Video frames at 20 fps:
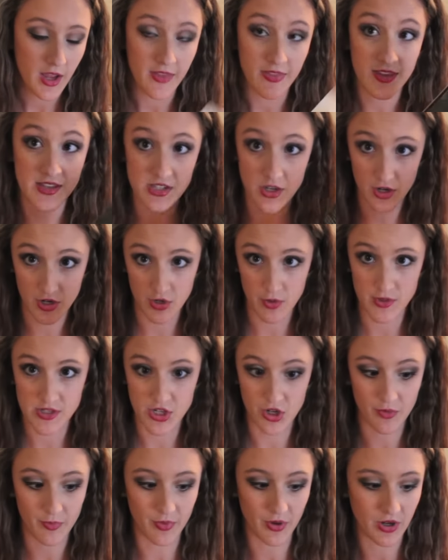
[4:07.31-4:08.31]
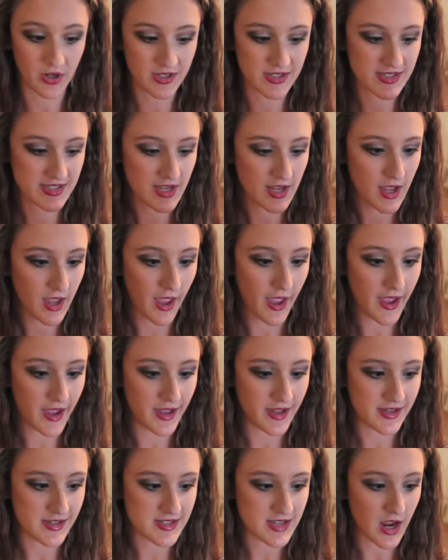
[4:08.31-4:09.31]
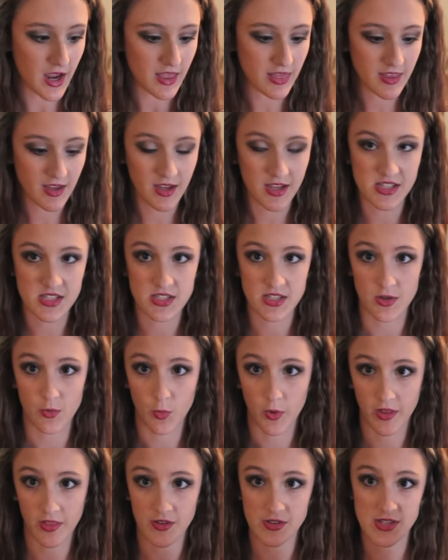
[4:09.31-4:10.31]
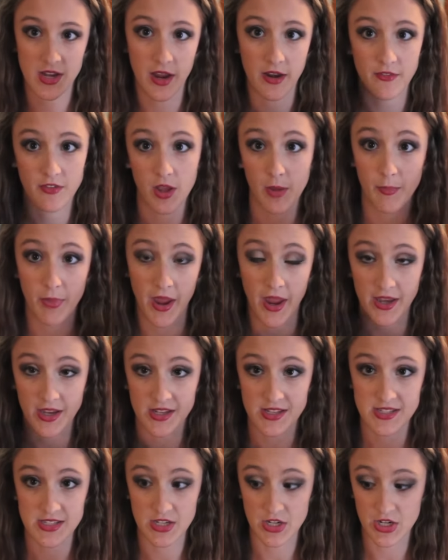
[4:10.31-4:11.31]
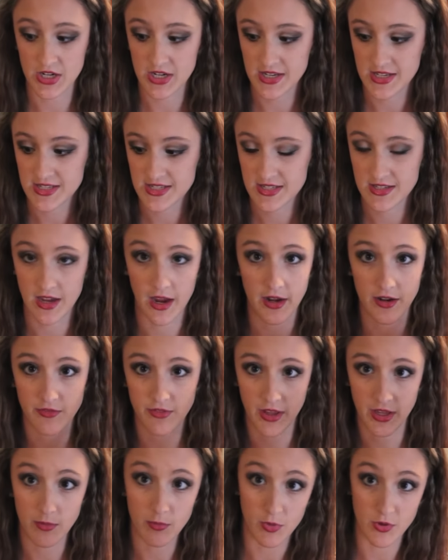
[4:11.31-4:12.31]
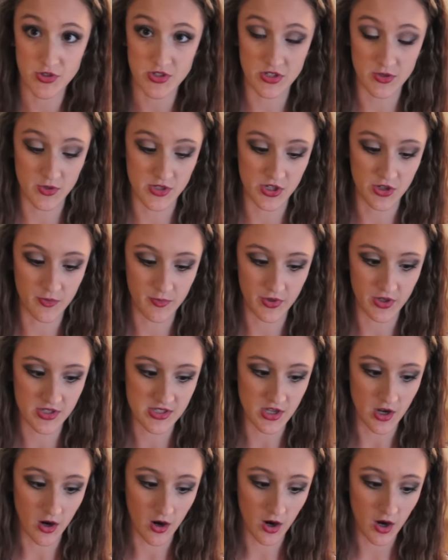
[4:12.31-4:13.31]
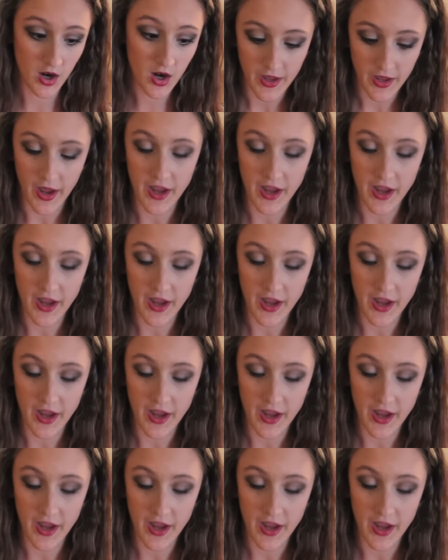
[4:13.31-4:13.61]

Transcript: These are new adult books, and I think it's one of those kind of companion series, kind of like most new adult books are.